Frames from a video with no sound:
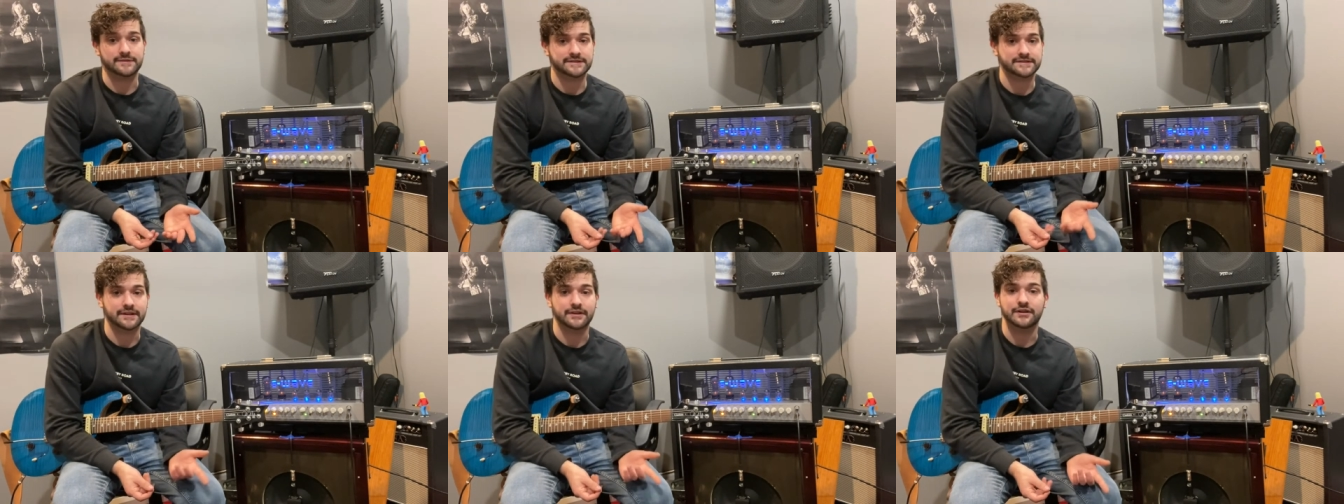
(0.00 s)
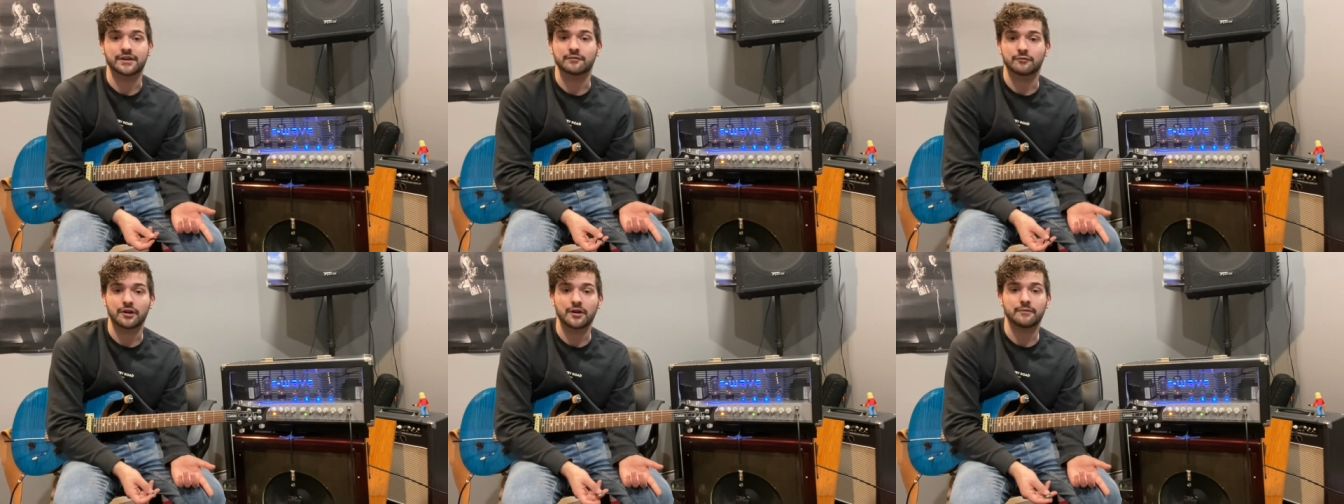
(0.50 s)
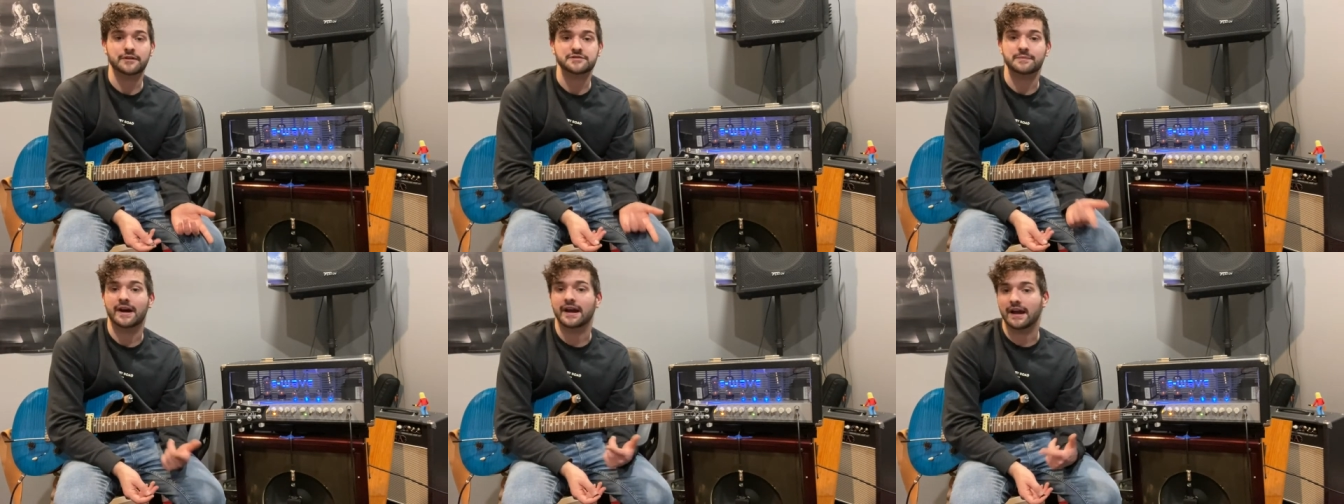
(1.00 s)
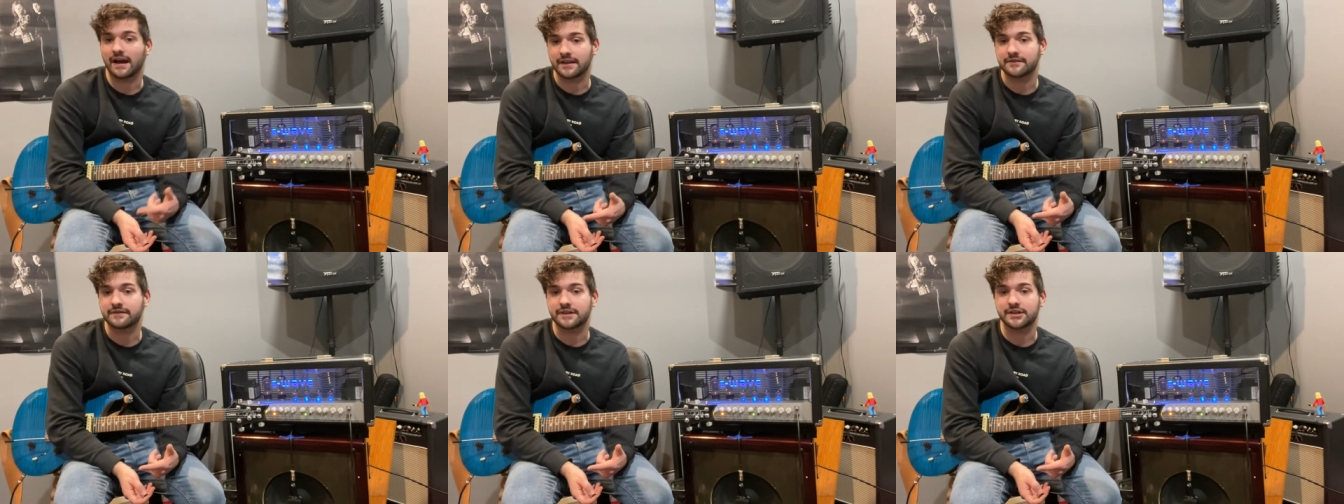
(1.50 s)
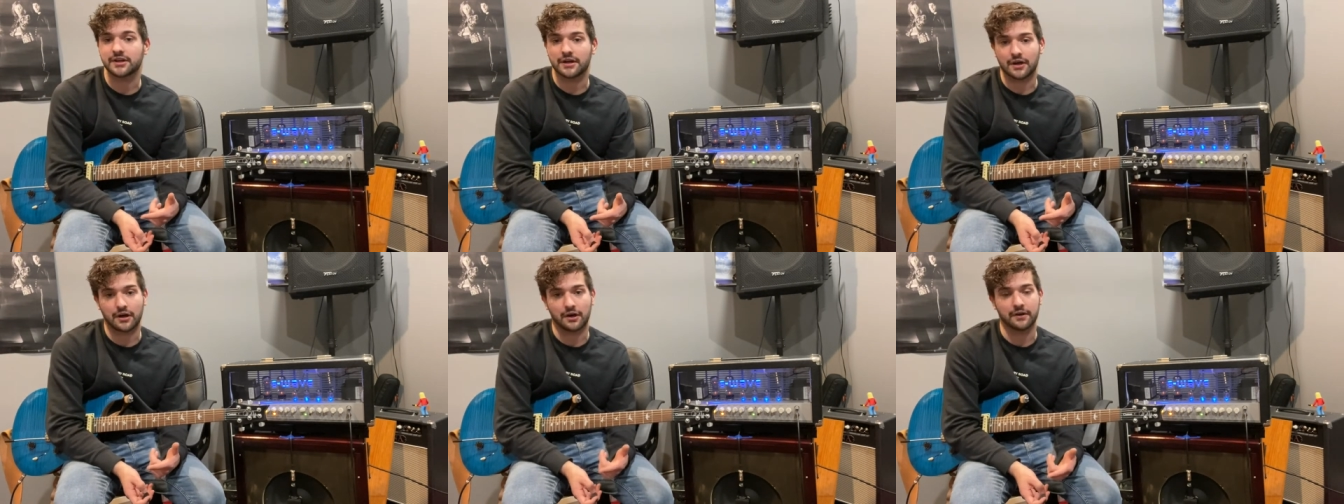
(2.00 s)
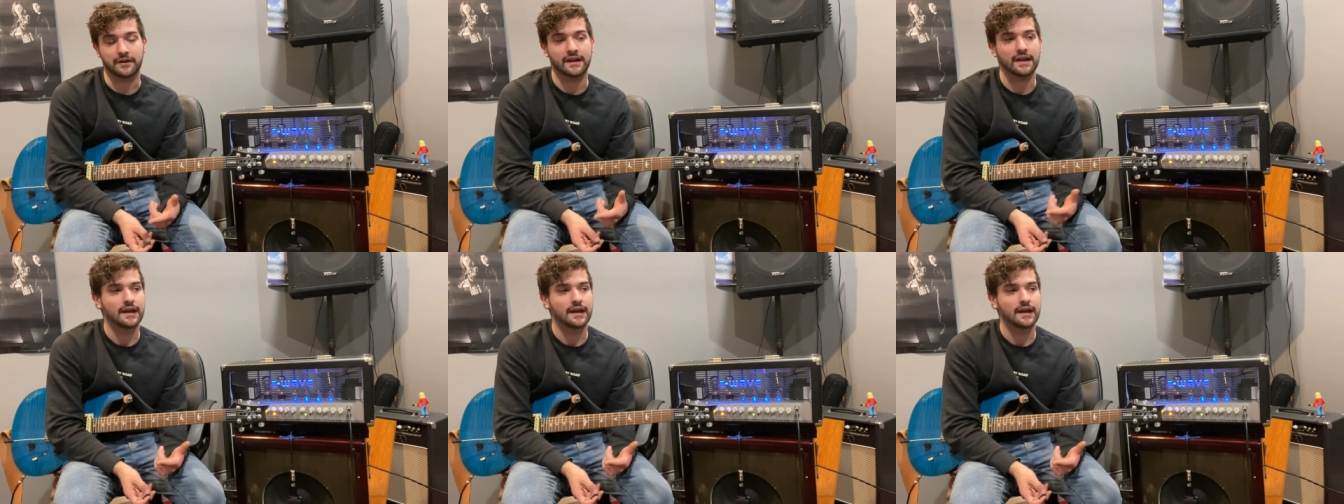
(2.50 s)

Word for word: So you can go watch my other video on